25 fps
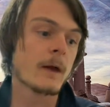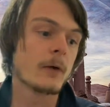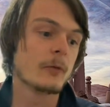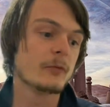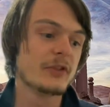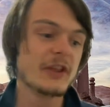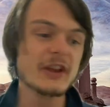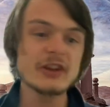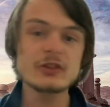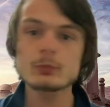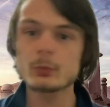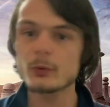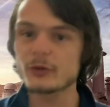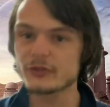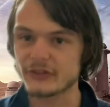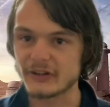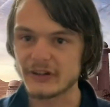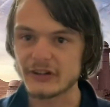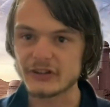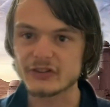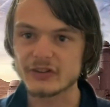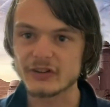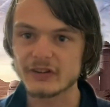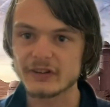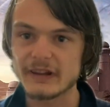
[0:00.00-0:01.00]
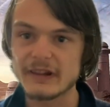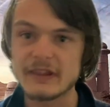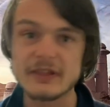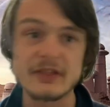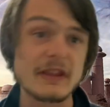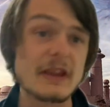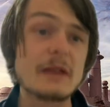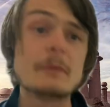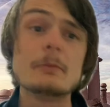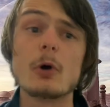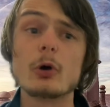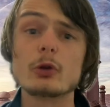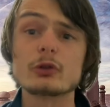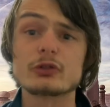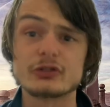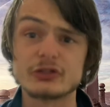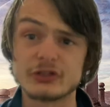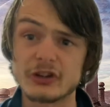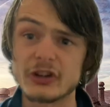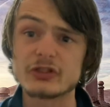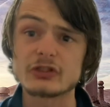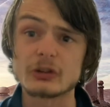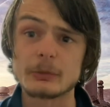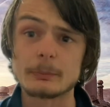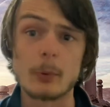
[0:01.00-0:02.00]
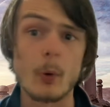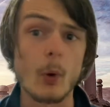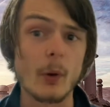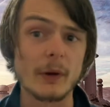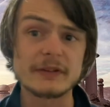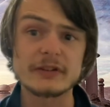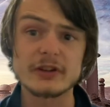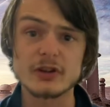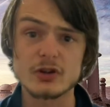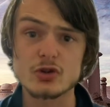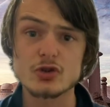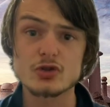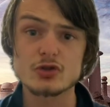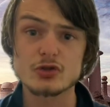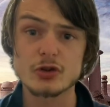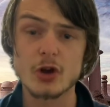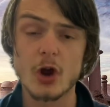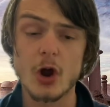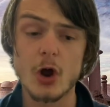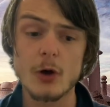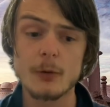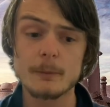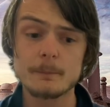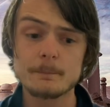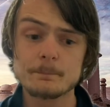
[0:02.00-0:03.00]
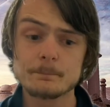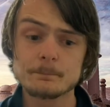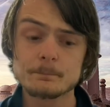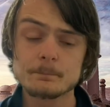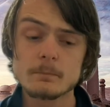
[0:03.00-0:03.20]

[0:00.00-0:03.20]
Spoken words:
This was easily the most disappointing show,